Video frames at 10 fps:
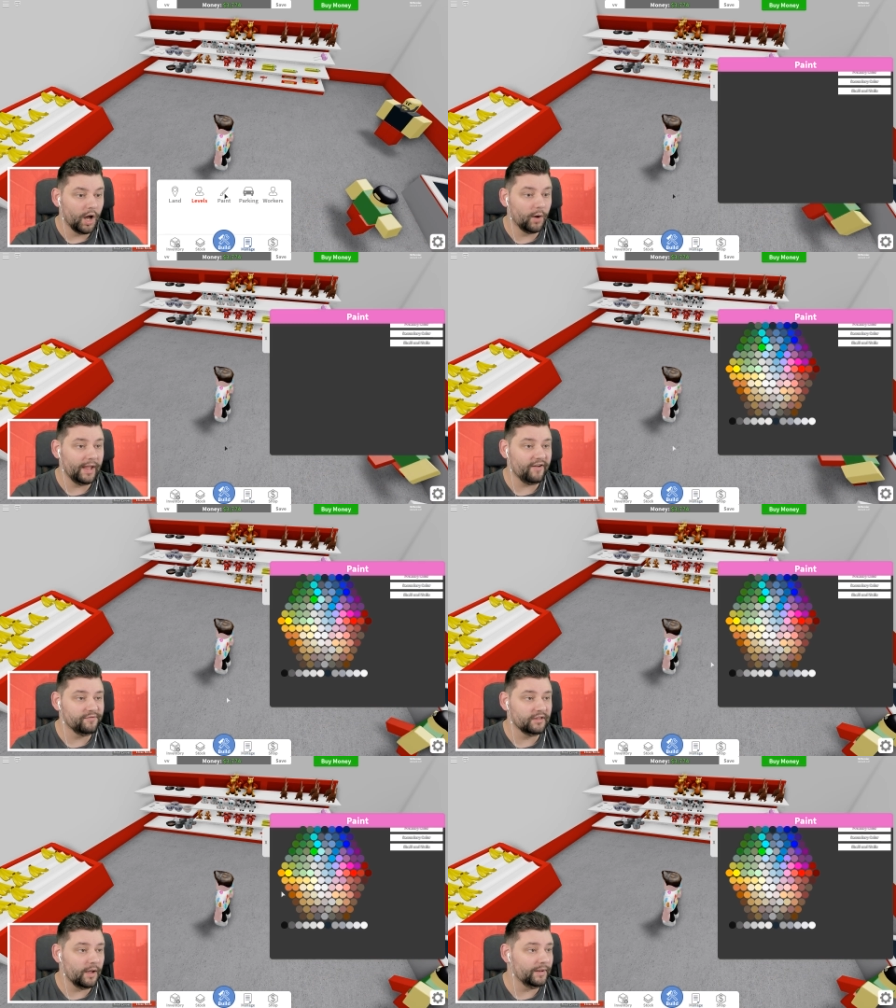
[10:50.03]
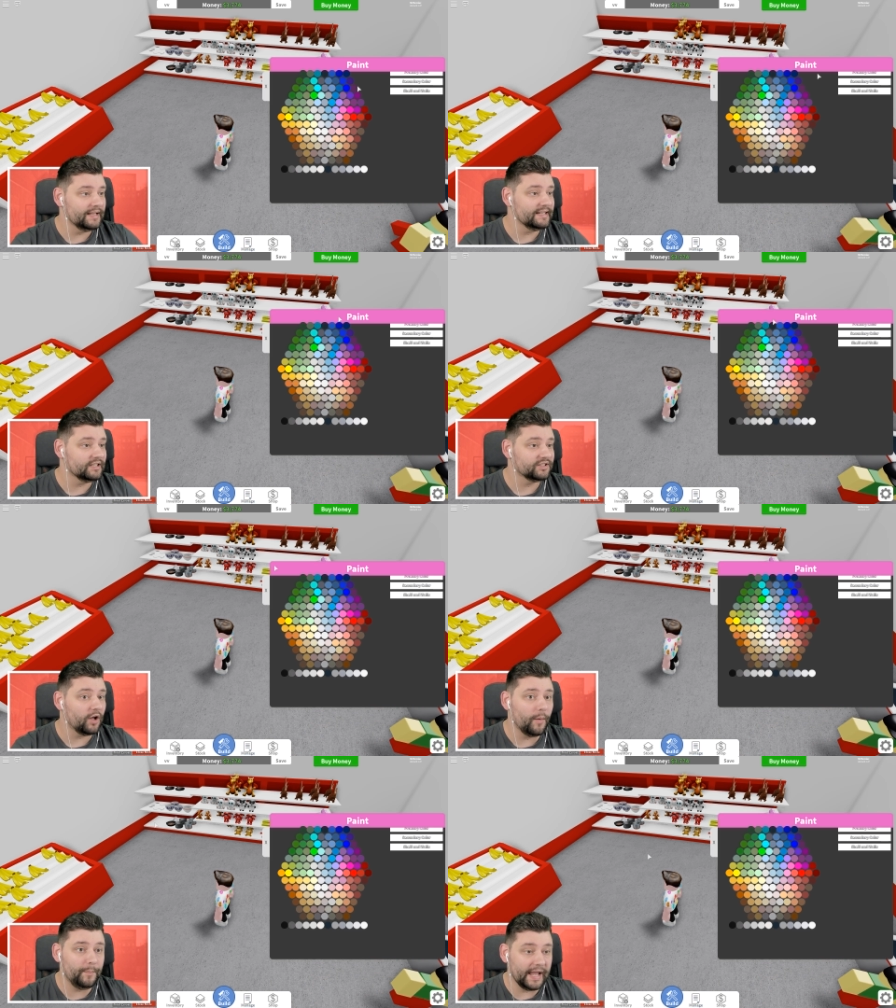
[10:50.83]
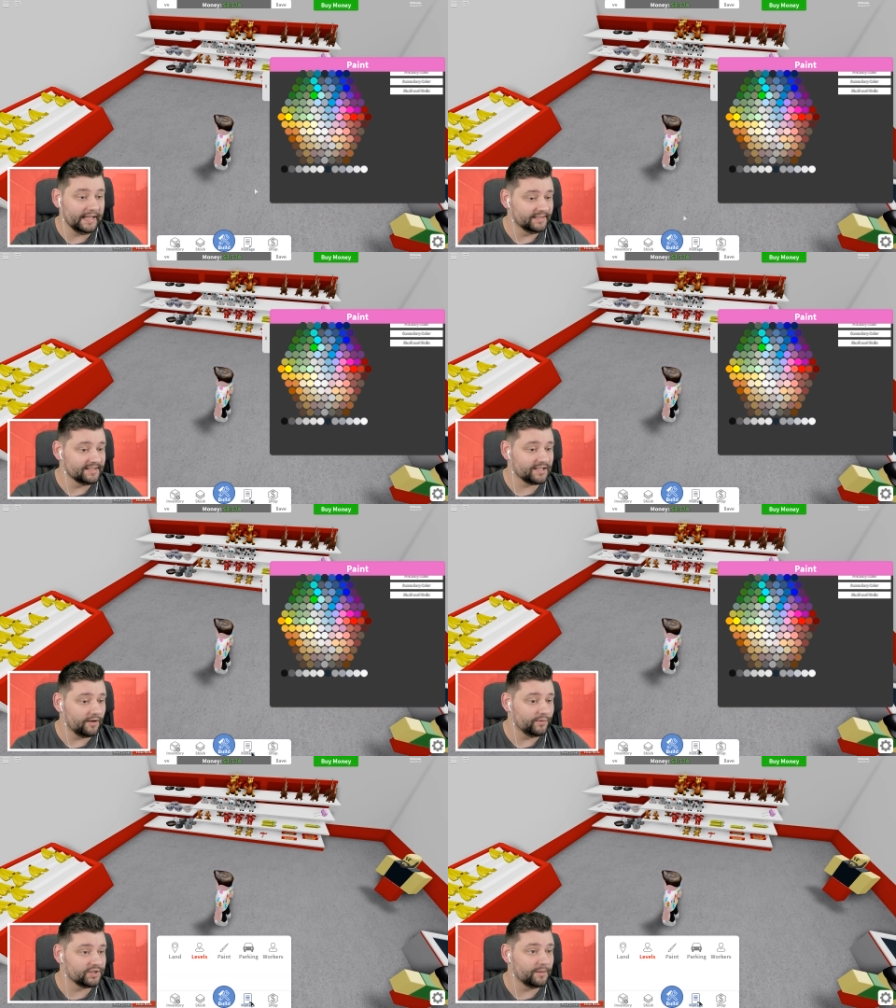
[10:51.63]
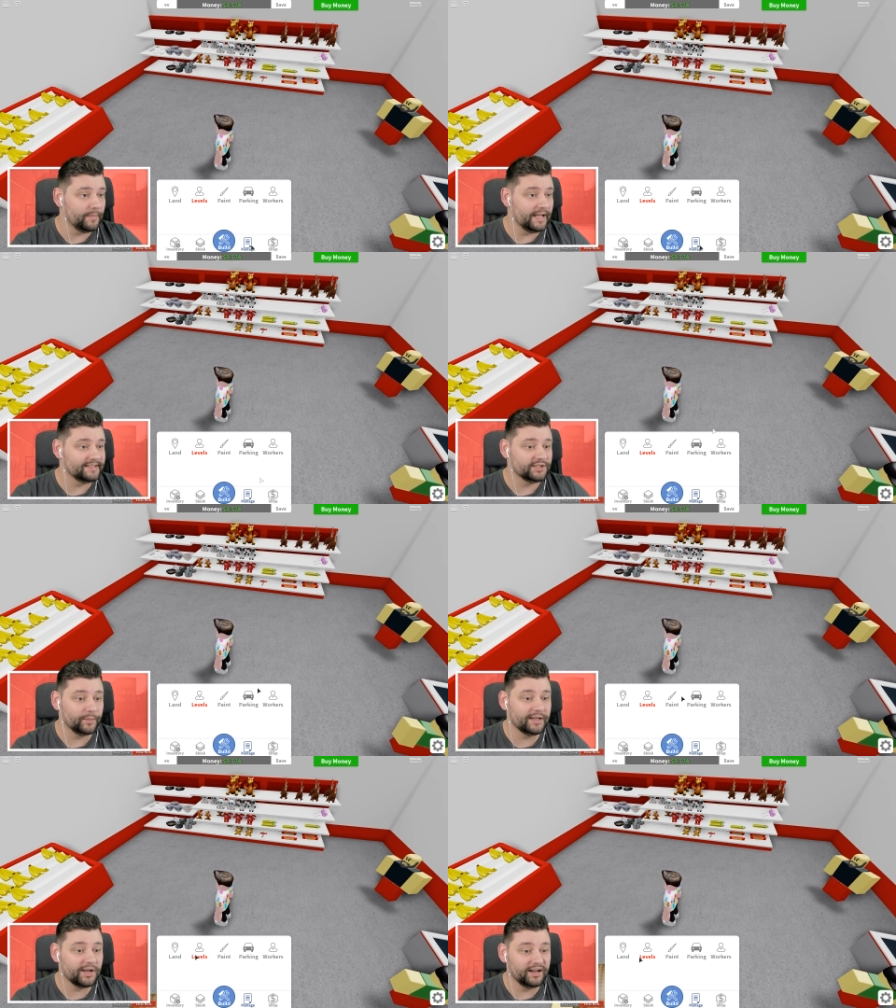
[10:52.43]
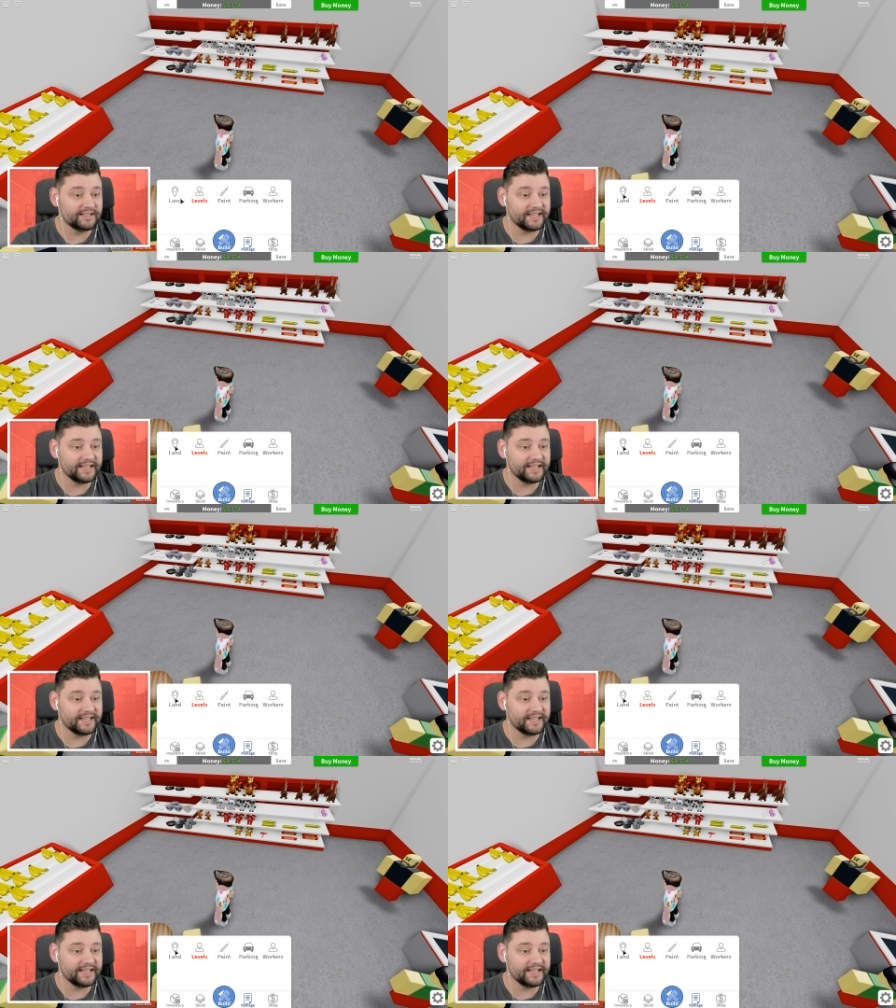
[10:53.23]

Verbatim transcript: Uh, we have the ability to start painting stuff, which is amazing, so we can color